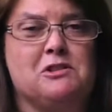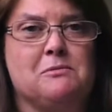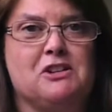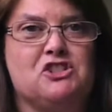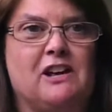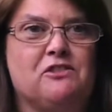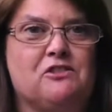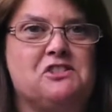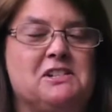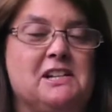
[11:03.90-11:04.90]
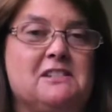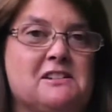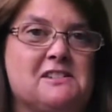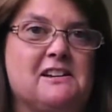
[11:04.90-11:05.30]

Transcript: with dementia and their status